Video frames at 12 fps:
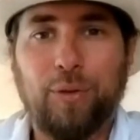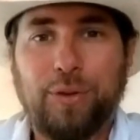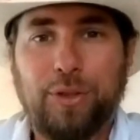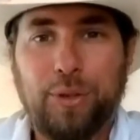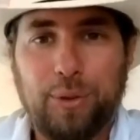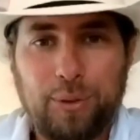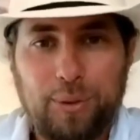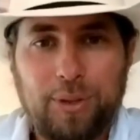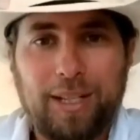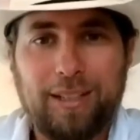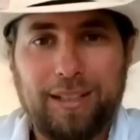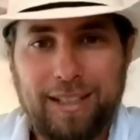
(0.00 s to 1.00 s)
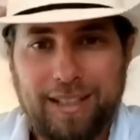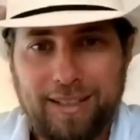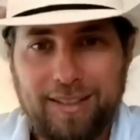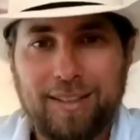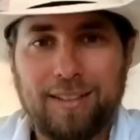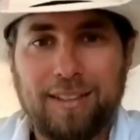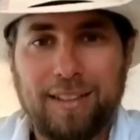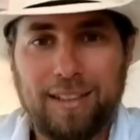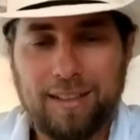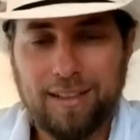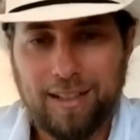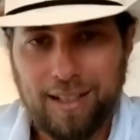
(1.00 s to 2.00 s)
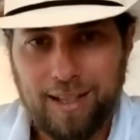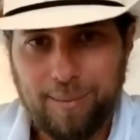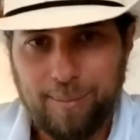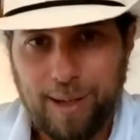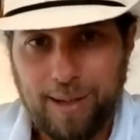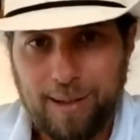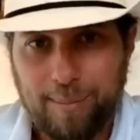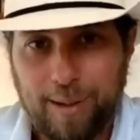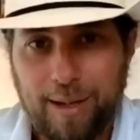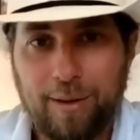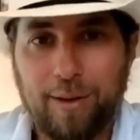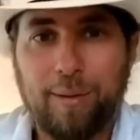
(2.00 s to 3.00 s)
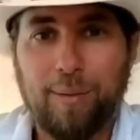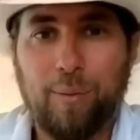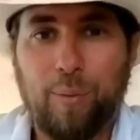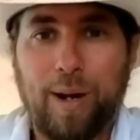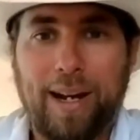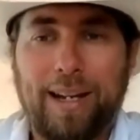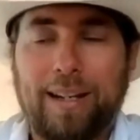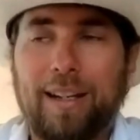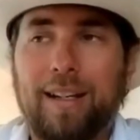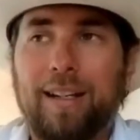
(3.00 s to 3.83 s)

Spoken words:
you can easily and in a better way